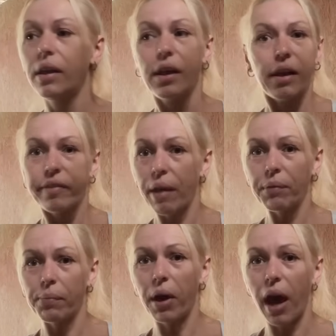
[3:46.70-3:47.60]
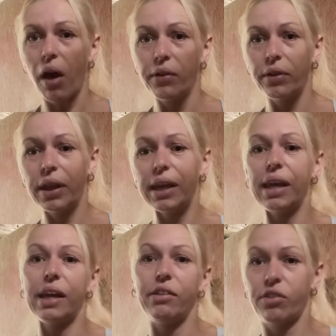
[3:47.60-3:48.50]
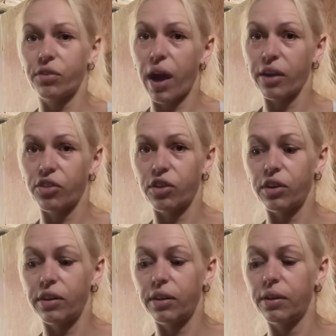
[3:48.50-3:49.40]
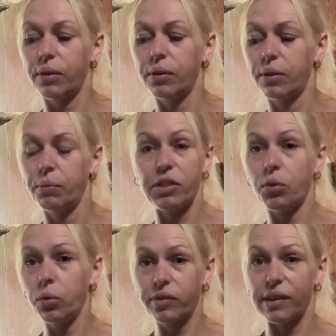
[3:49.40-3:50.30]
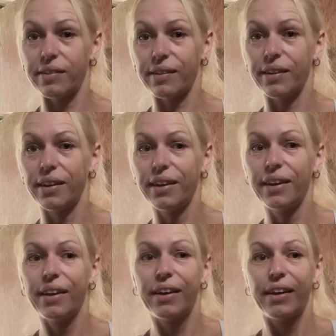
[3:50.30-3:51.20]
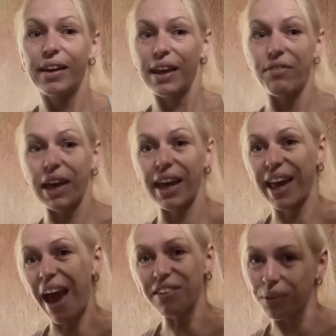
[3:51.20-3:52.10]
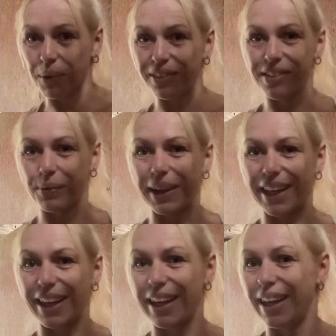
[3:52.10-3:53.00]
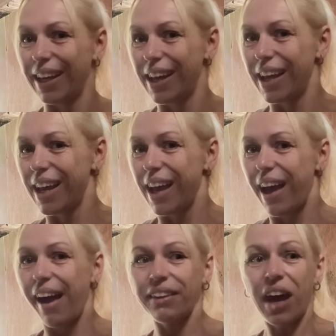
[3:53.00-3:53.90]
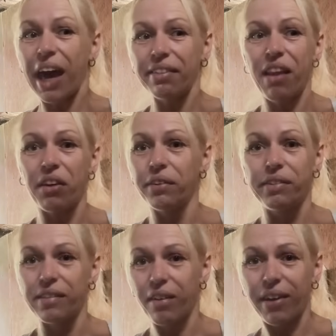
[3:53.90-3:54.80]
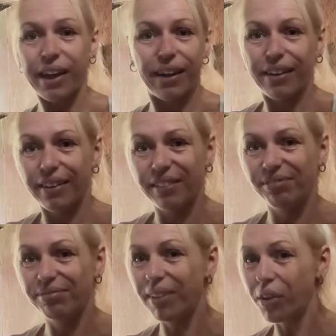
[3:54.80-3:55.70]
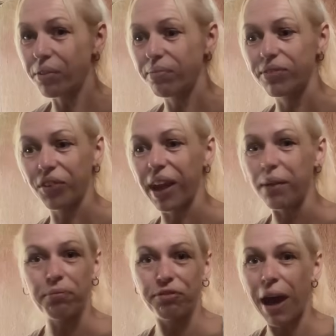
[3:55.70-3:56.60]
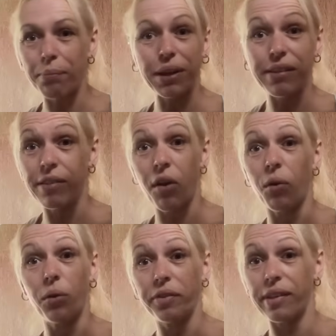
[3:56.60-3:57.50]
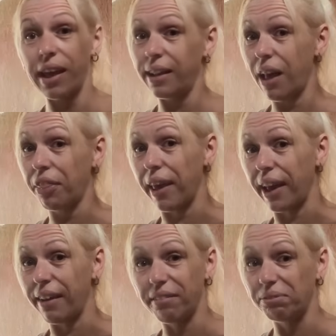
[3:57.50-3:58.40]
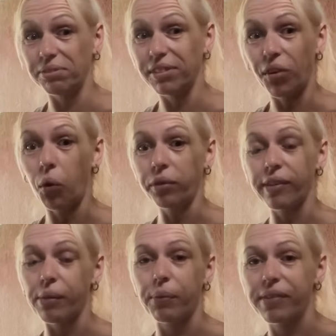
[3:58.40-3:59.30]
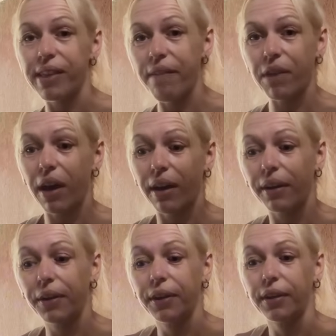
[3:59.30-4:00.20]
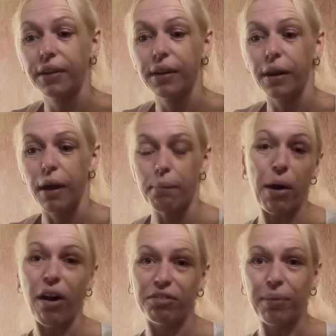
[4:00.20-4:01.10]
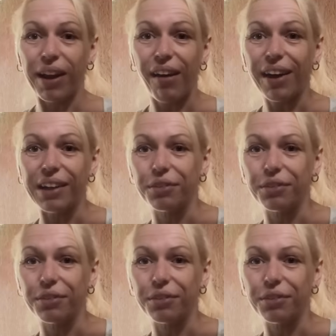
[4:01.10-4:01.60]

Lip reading: So that was my only interaction with horses, giving it a carrot once a week. And I had no desire, no dream. Family's not horsey, nothing. Horses was never part of my life.